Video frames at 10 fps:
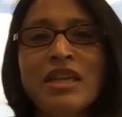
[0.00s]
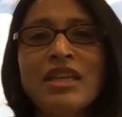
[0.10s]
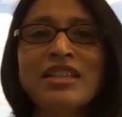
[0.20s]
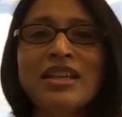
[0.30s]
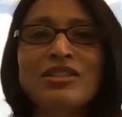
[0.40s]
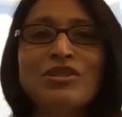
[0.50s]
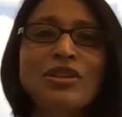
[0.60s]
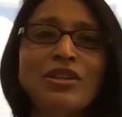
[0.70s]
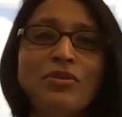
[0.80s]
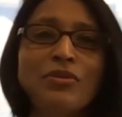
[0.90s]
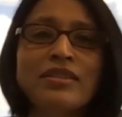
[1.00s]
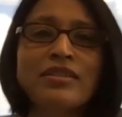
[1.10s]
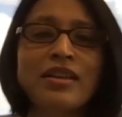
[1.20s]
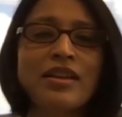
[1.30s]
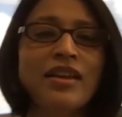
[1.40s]
India into the US,
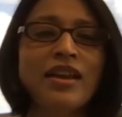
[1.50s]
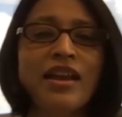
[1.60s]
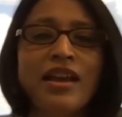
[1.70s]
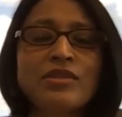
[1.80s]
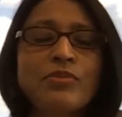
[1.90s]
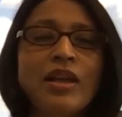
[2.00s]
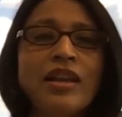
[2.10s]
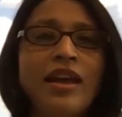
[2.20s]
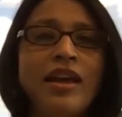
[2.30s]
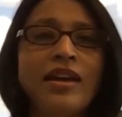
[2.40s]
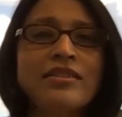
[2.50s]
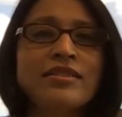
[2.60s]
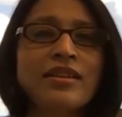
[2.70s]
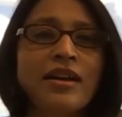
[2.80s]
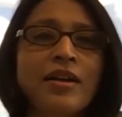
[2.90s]
as well as
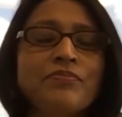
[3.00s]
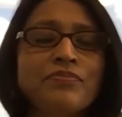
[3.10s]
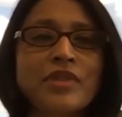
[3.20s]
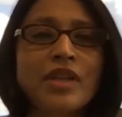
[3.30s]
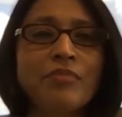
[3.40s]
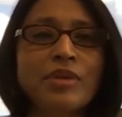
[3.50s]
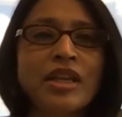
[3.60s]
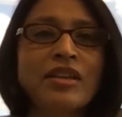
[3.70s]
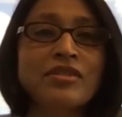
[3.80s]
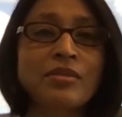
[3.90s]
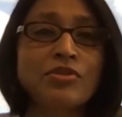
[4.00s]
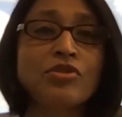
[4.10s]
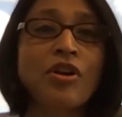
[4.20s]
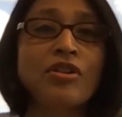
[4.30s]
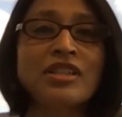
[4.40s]
uh, bringing some
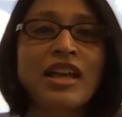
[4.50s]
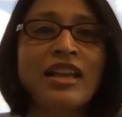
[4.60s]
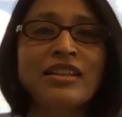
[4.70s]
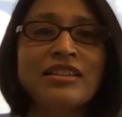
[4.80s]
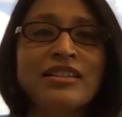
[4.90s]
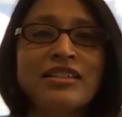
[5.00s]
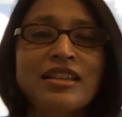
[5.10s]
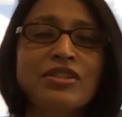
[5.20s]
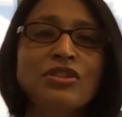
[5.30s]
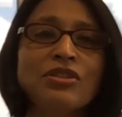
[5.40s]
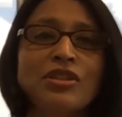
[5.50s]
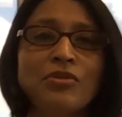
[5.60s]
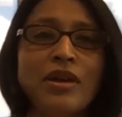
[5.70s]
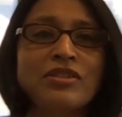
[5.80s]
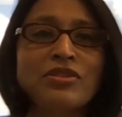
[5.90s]
strong talent into the
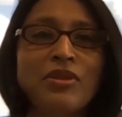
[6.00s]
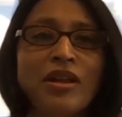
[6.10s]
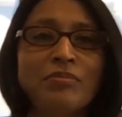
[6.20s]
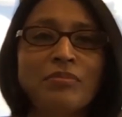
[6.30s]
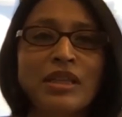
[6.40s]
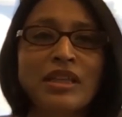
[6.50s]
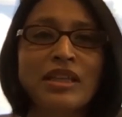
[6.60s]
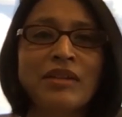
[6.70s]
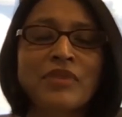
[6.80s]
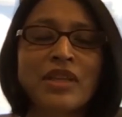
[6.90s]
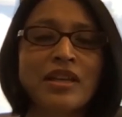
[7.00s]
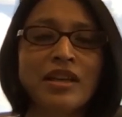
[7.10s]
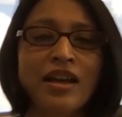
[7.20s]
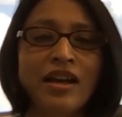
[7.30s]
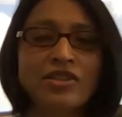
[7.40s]
US to help me
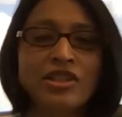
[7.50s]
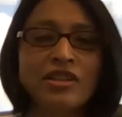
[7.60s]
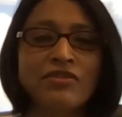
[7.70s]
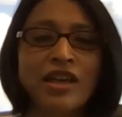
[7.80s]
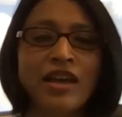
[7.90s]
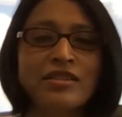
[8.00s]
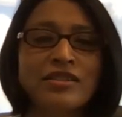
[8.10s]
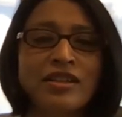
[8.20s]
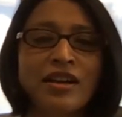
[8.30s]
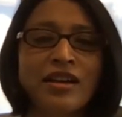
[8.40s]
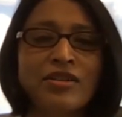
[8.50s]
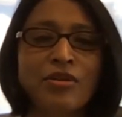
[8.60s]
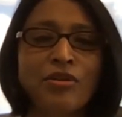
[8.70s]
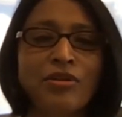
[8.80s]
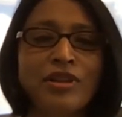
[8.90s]
achieve that uh,
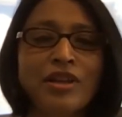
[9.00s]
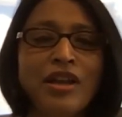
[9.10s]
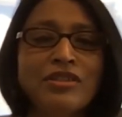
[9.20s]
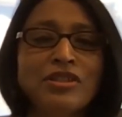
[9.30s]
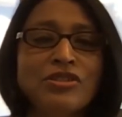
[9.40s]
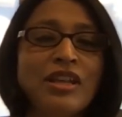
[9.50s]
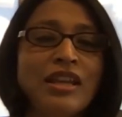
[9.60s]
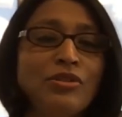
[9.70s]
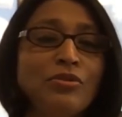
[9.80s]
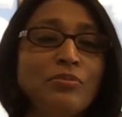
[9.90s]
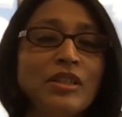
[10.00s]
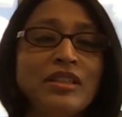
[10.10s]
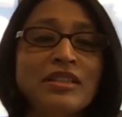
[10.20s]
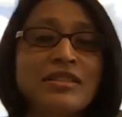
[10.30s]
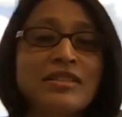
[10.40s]
goal. So today, Lupin
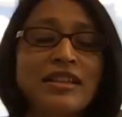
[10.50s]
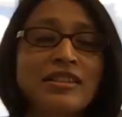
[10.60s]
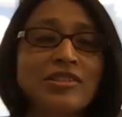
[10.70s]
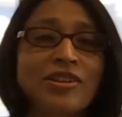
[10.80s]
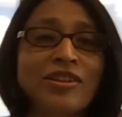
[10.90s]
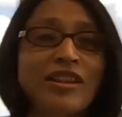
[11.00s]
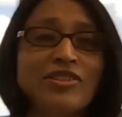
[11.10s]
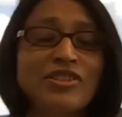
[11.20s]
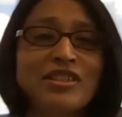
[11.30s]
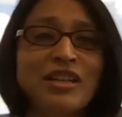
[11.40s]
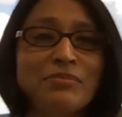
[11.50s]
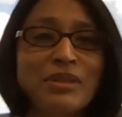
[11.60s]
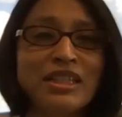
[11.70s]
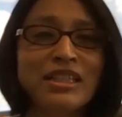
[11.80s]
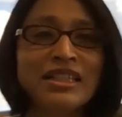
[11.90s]
is uh, the third largest
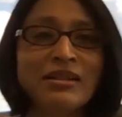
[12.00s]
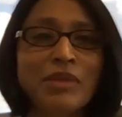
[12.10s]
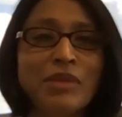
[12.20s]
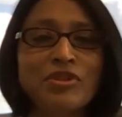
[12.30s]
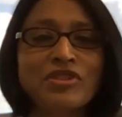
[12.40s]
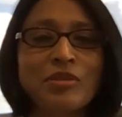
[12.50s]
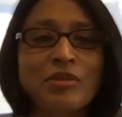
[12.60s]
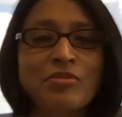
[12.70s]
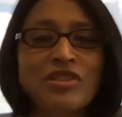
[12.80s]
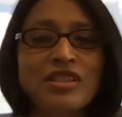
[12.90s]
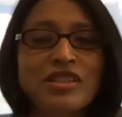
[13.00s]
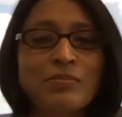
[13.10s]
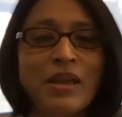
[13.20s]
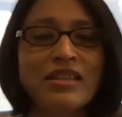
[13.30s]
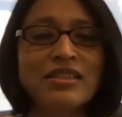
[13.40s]
company uh, by prescriptions
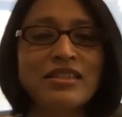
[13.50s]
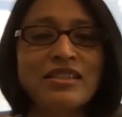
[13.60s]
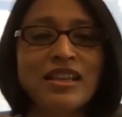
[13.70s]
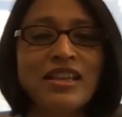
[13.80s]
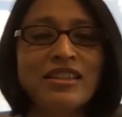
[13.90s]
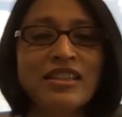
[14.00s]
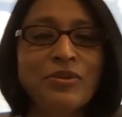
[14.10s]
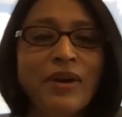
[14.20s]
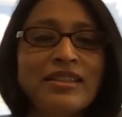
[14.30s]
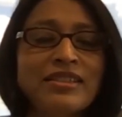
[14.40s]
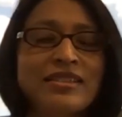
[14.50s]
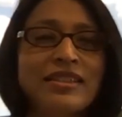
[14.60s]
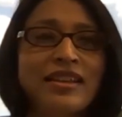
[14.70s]
dispensed in the US.